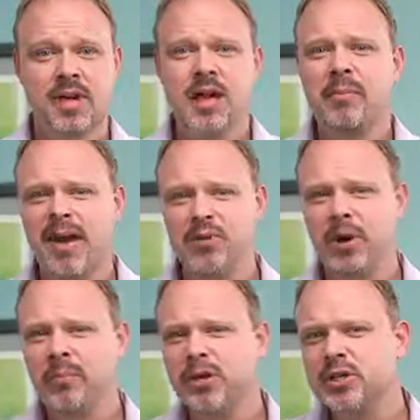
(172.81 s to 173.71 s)
Back to
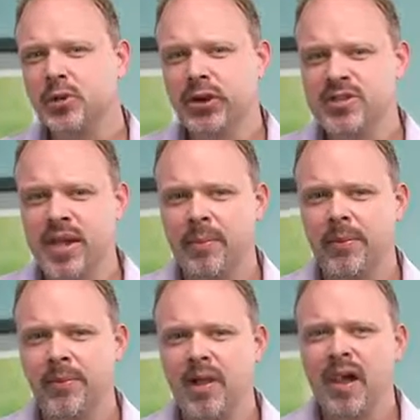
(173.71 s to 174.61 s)
our bookstore
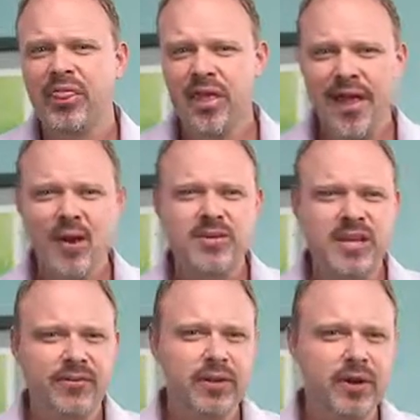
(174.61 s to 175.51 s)
example, think how
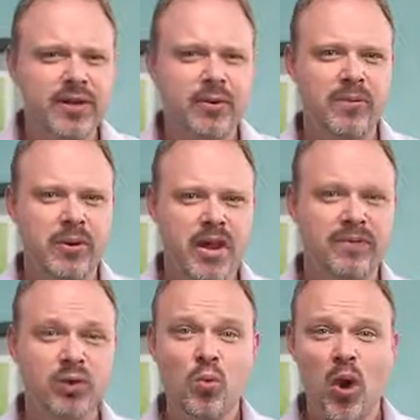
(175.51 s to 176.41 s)
difficult it would be
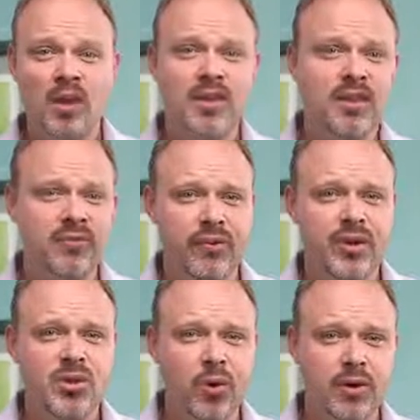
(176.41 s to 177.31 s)
if you walked in the
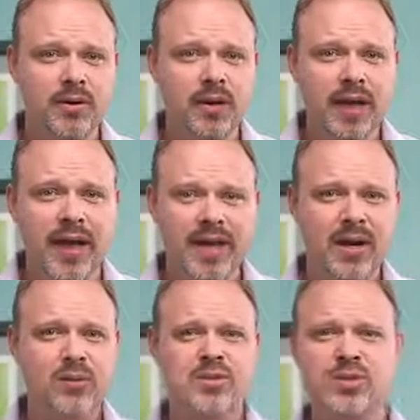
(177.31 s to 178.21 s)
front door and
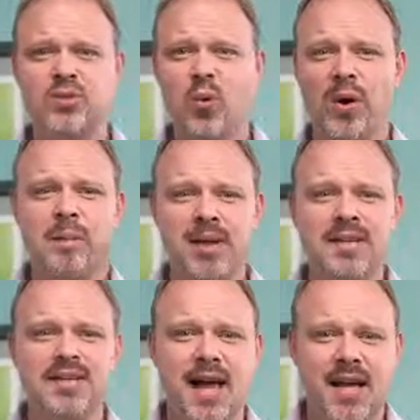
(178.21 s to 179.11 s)
there was just one big
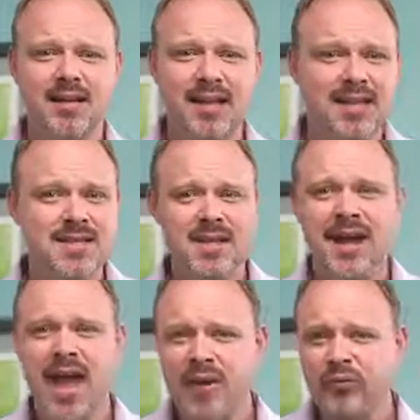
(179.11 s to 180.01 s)
sign that listed
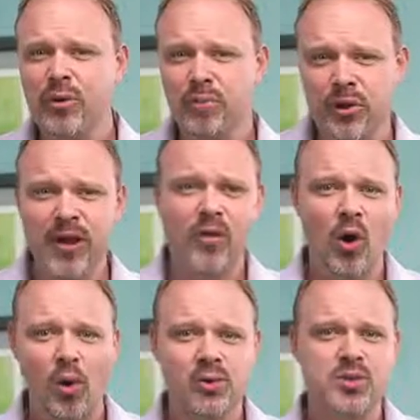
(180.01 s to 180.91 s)
every book in the
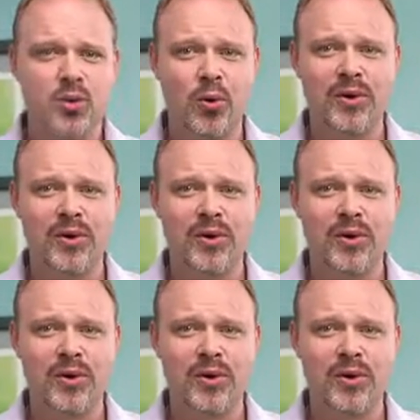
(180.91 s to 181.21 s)
whole store